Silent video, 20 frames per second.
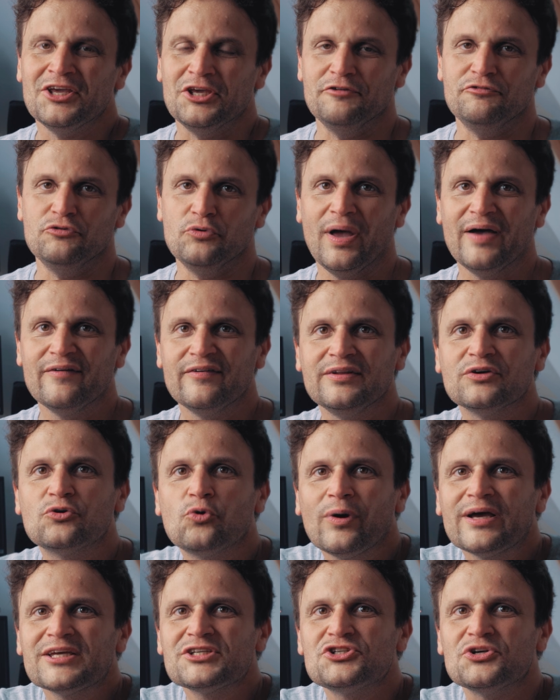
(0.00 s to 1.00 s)
If you have any
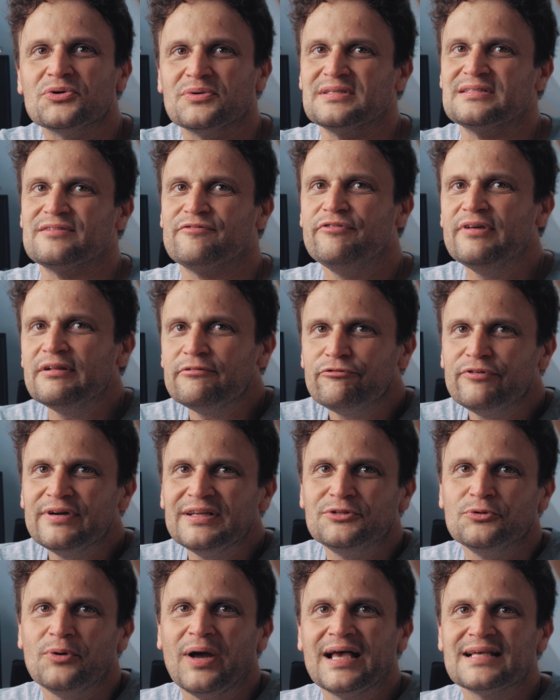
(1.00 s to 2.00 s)
questions, feel
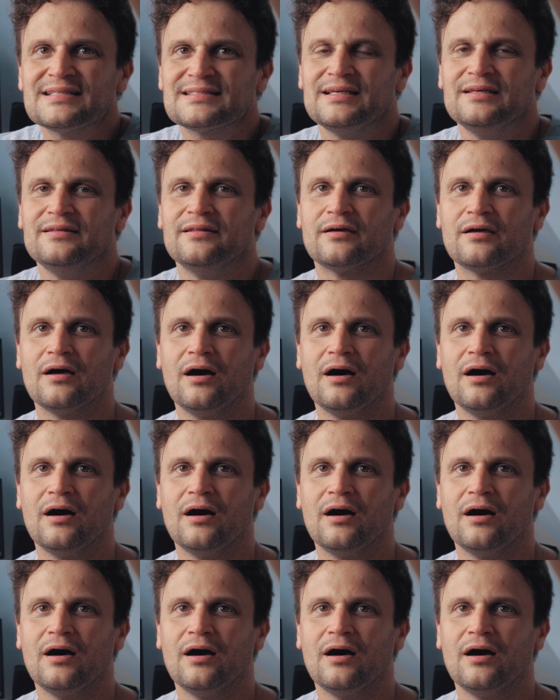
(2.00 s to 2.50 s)
free to ask in the